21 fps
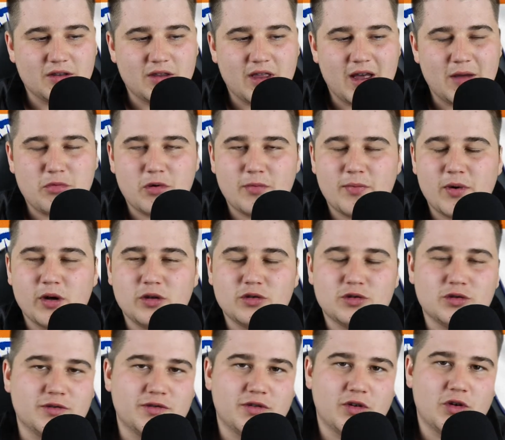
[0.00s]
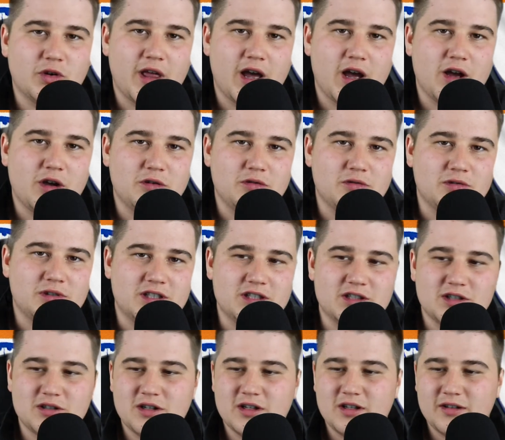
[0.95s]
their proposal for their own
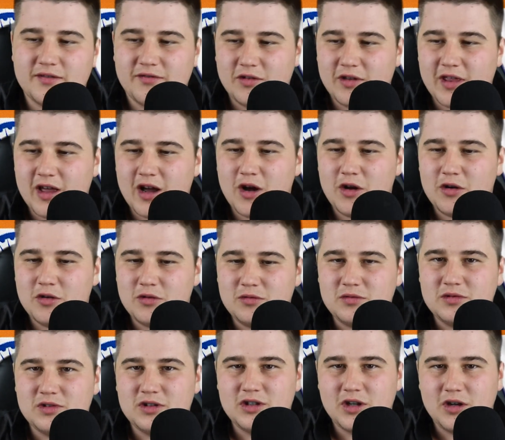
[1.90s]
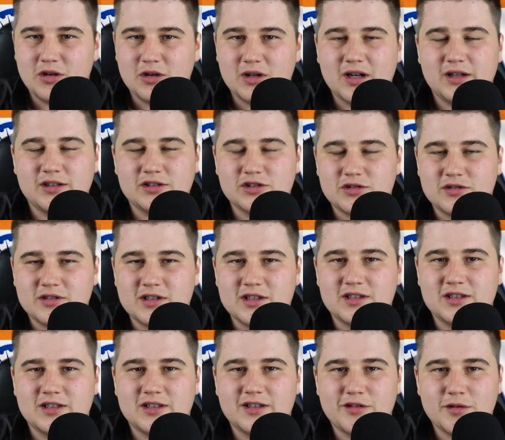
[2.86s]
digital, for their own, you know,
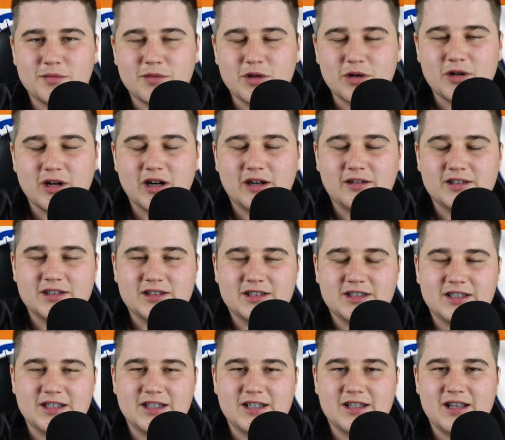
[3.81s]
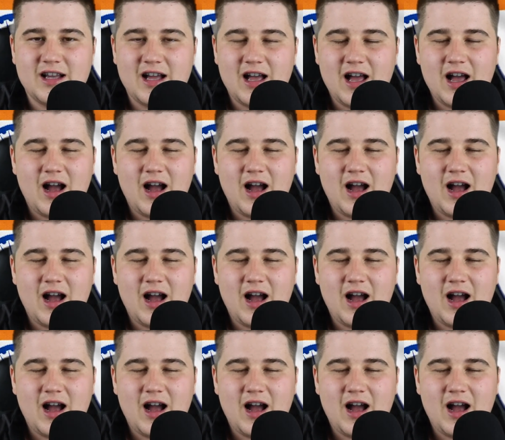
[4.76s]
country's cryptocurrency